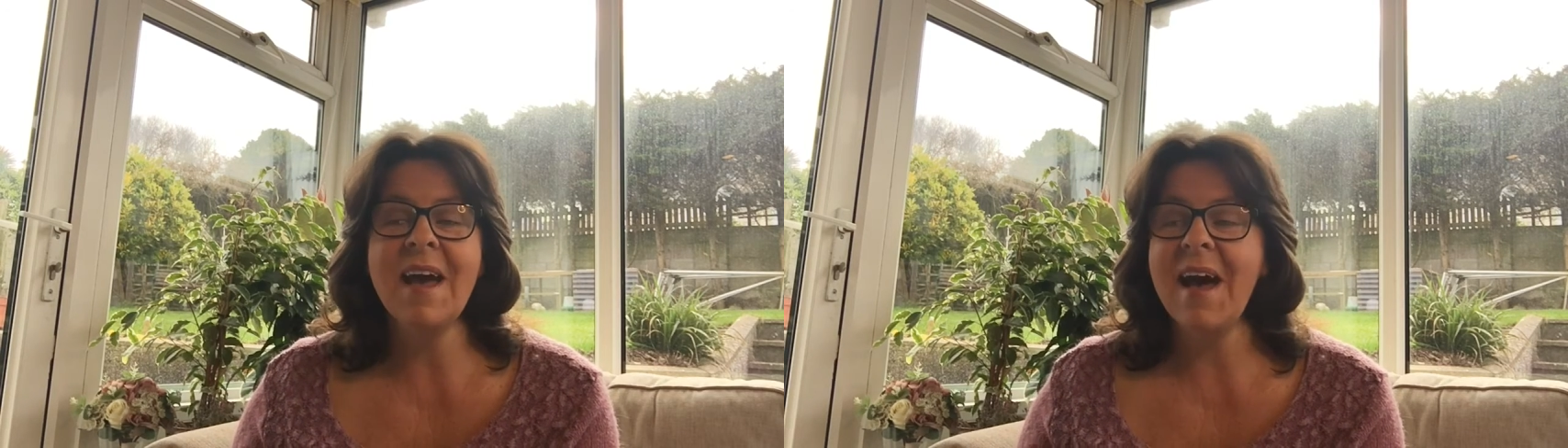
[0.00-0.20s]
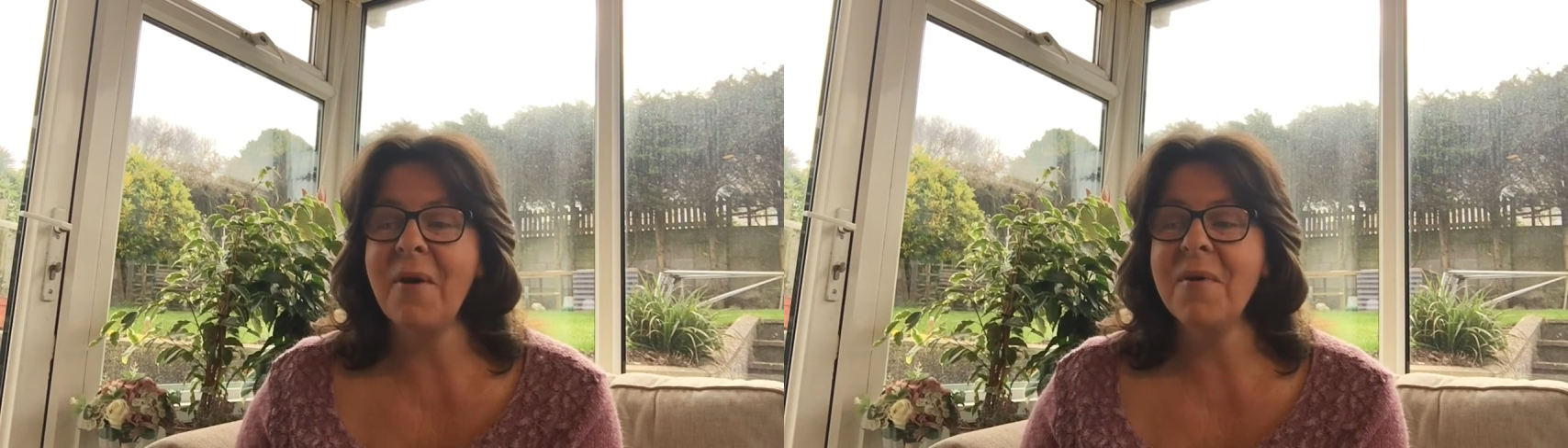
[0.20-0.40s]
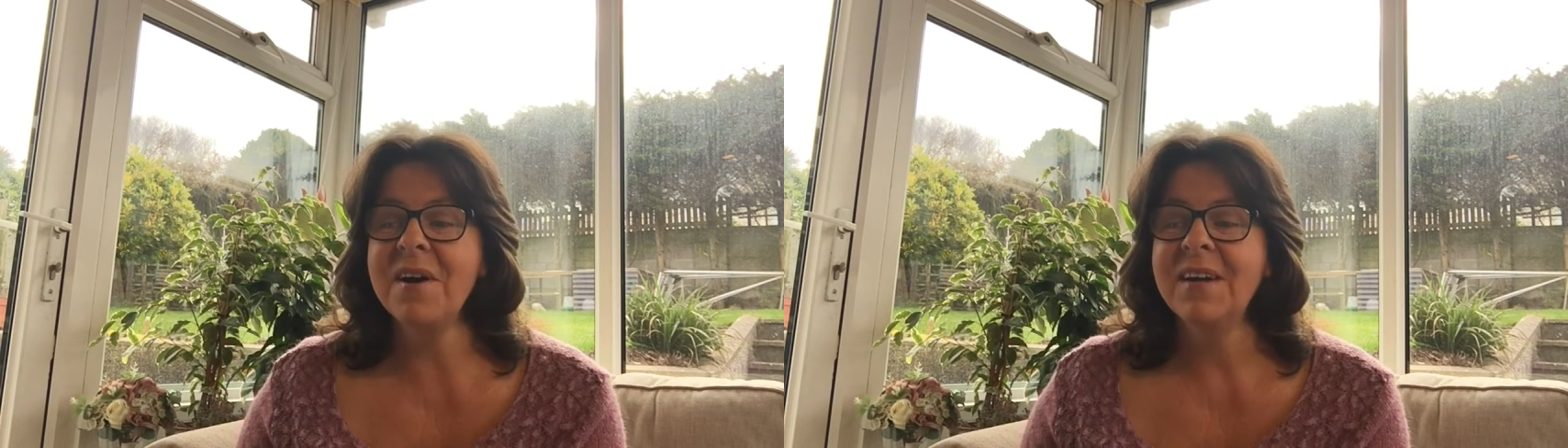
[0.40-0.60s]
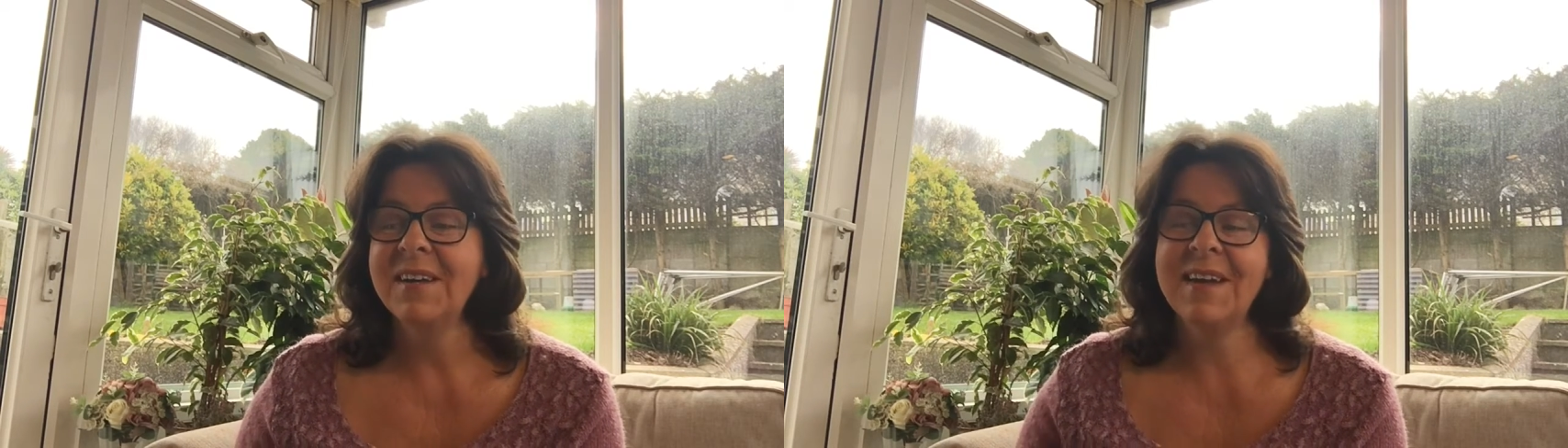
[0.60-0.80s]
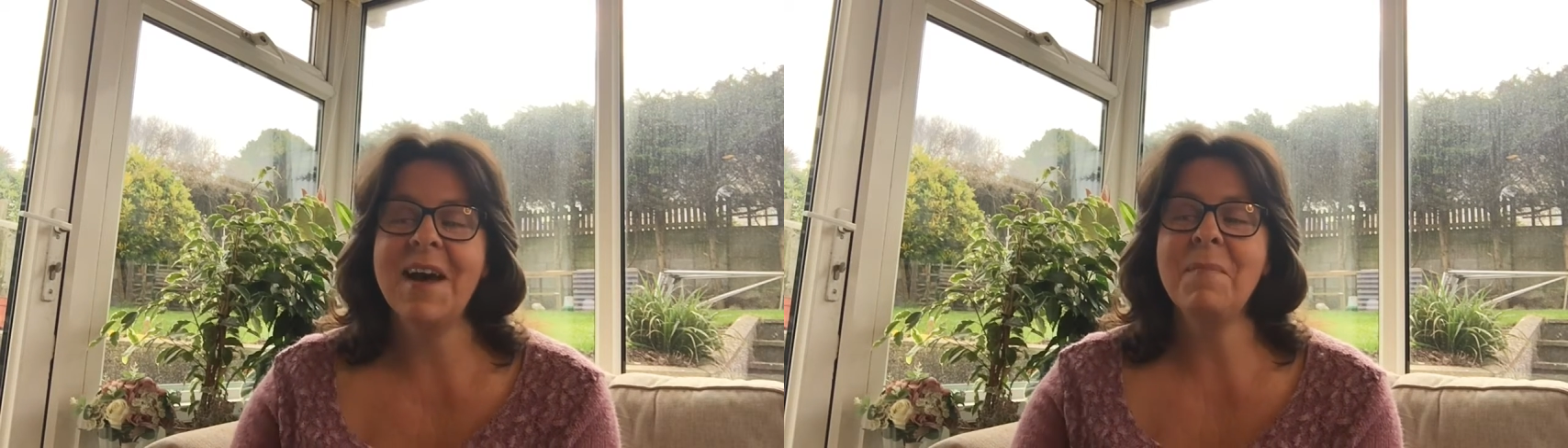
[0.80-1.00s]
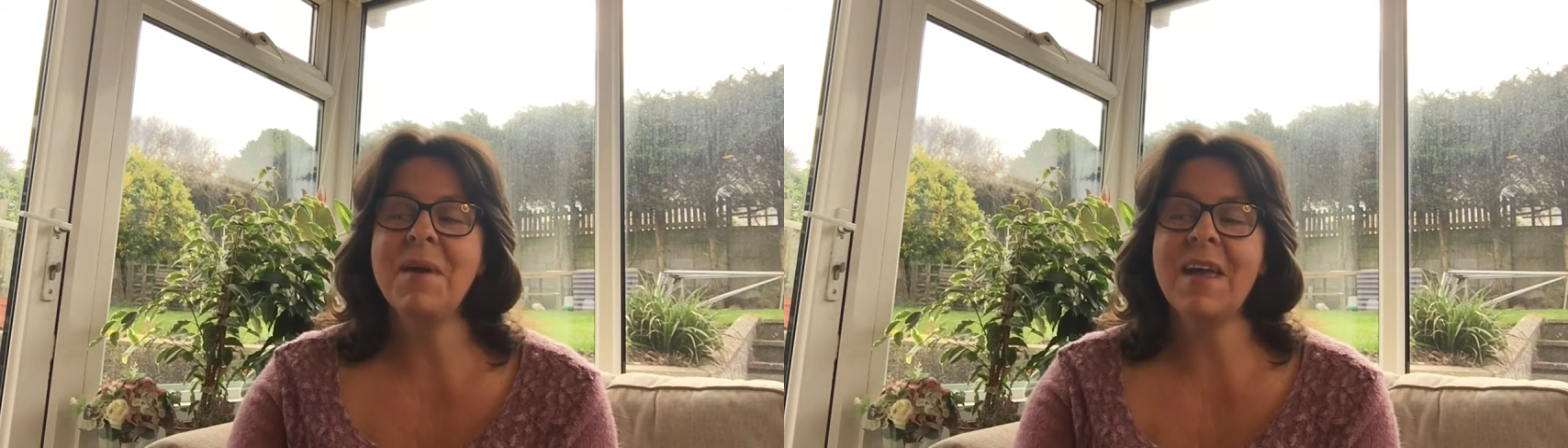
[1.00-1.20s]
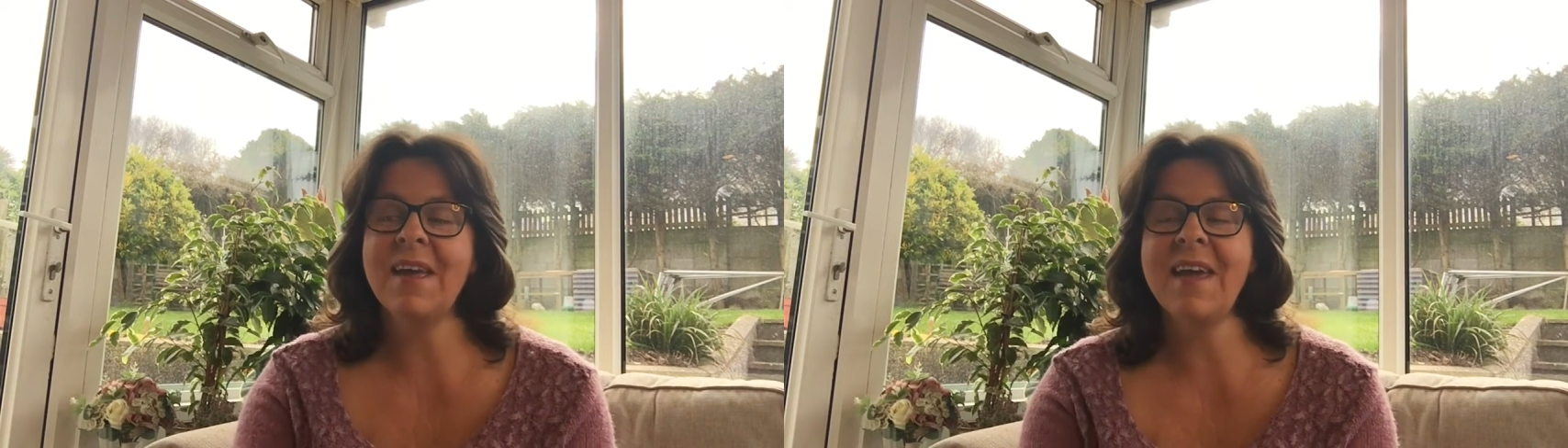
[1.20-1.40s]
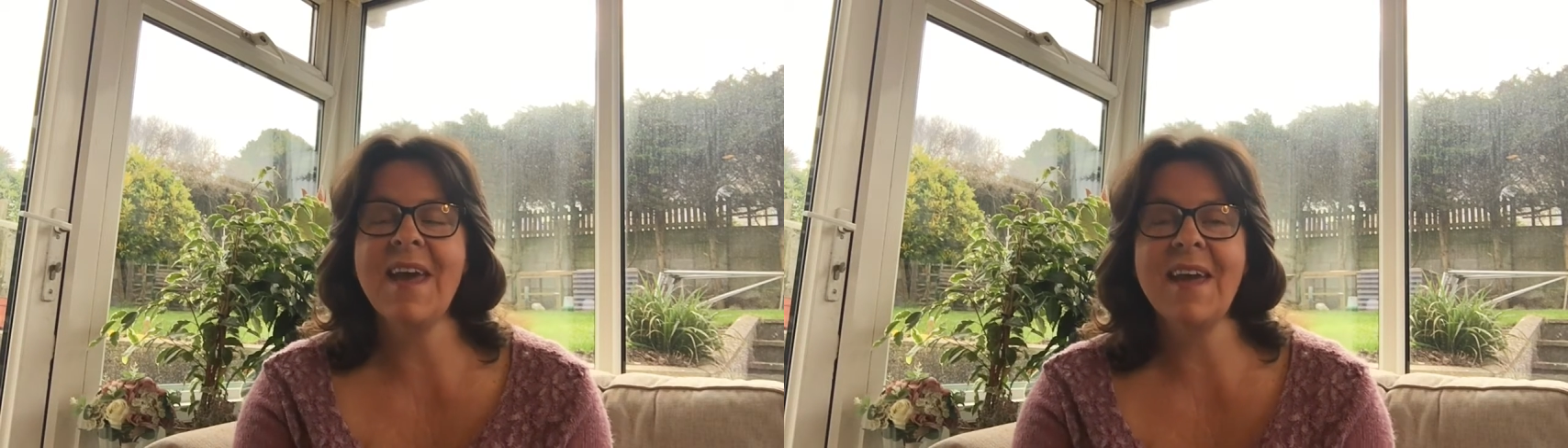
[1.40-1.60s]
our coming
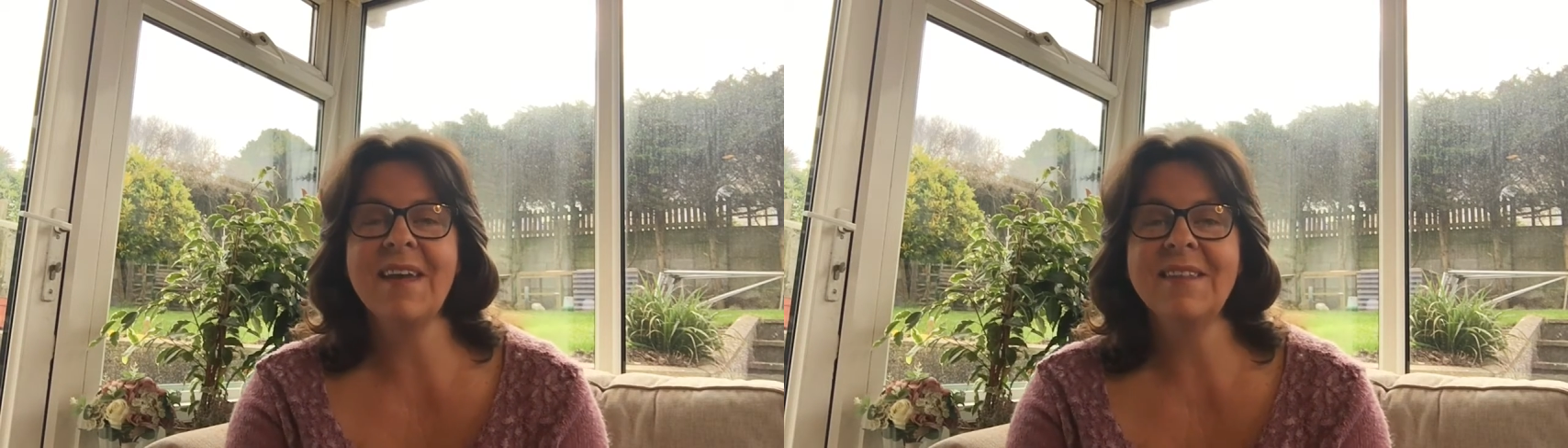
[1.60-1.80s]
king.